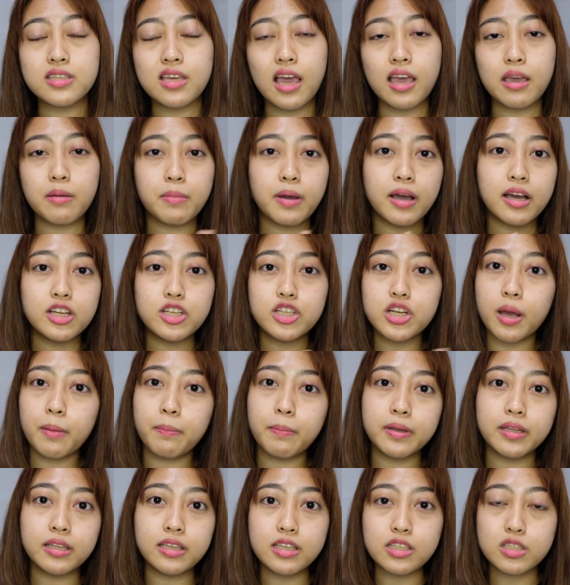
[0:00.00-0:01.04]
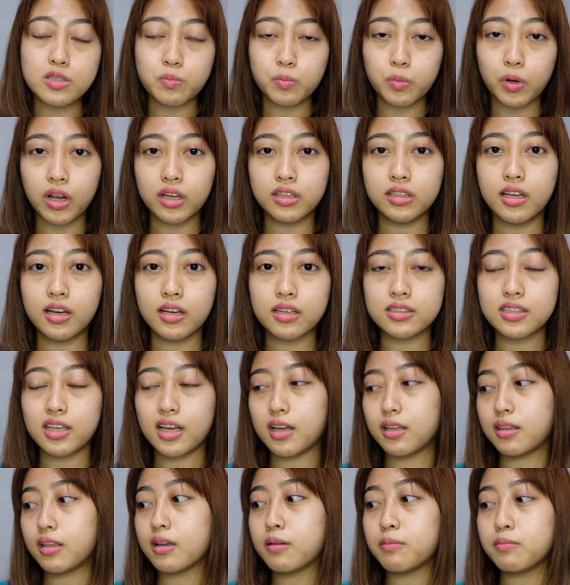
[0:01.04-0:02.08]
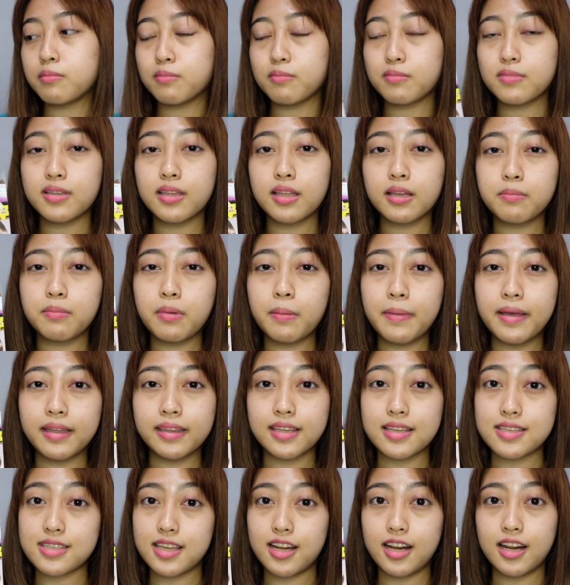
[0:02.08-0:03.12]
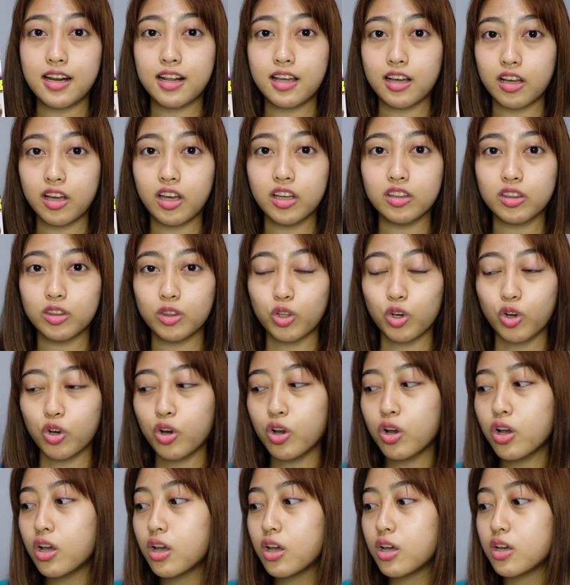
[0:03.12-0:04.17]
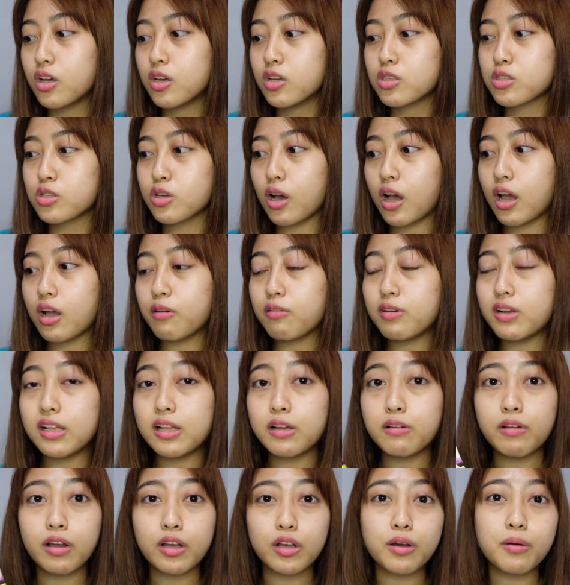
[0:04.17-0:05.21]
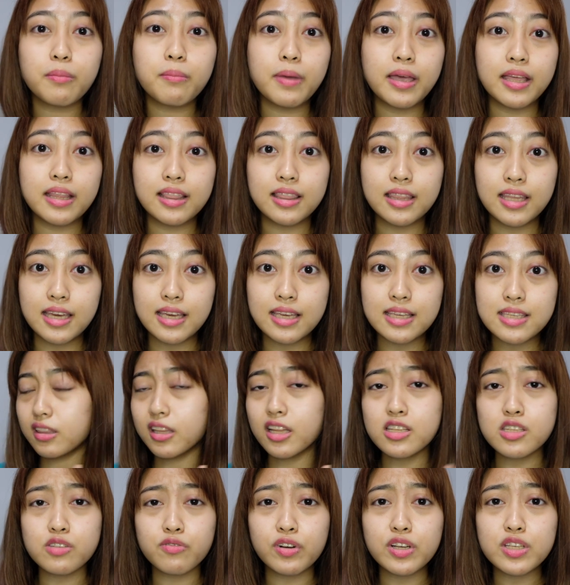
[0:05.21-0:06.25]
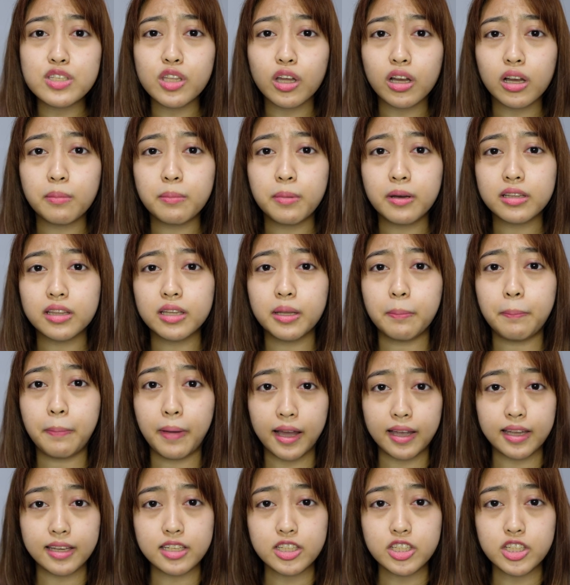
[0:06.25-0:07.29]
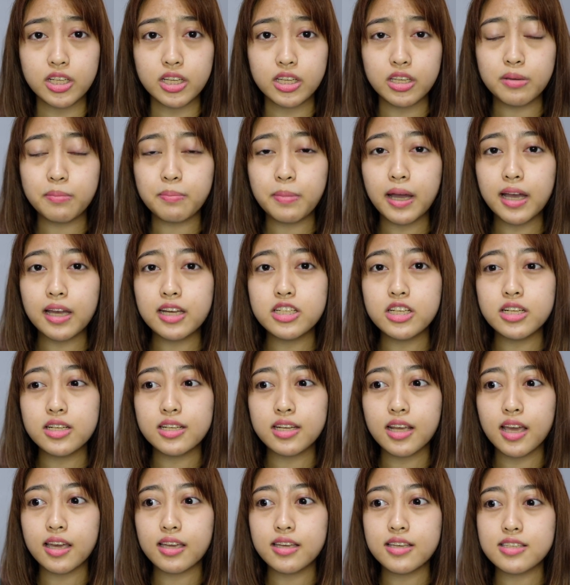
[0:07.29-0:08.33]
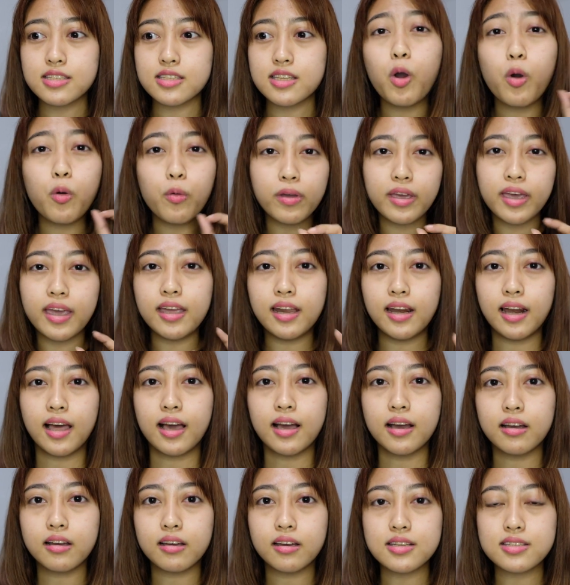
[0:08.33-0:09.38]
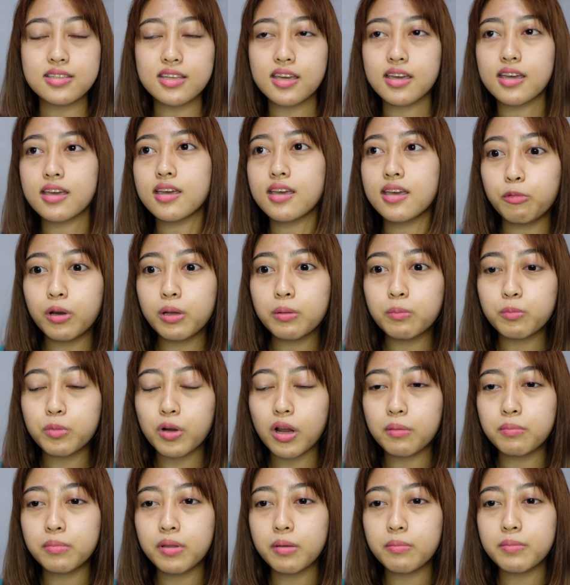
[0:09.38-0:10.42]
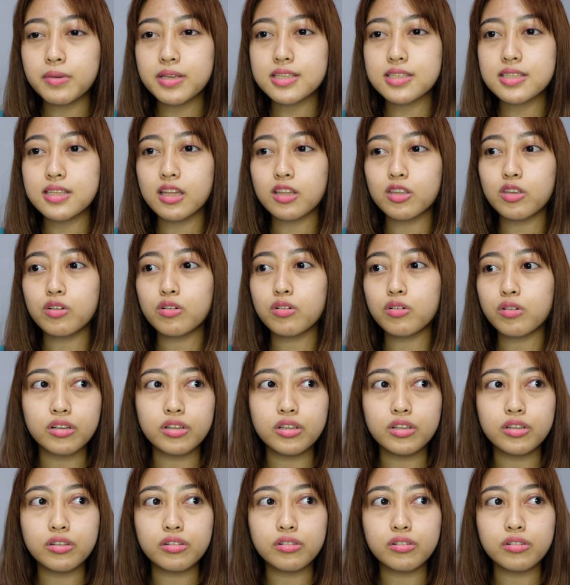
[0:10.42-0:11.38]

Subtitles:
yeah, yung mga Japanese products, nagbabenta sila ng ganito. So, I really recommend this. Let's first talk about the packaging. Yung packaging niya is okay lang kasi one problem is that yung